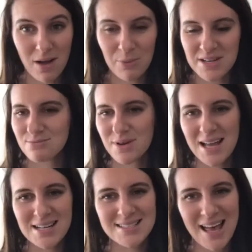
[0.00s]
we
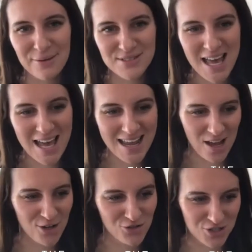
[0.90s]
had a set of 10
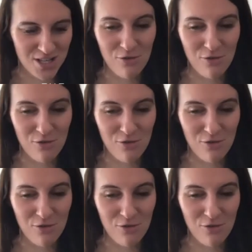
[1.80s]
800s.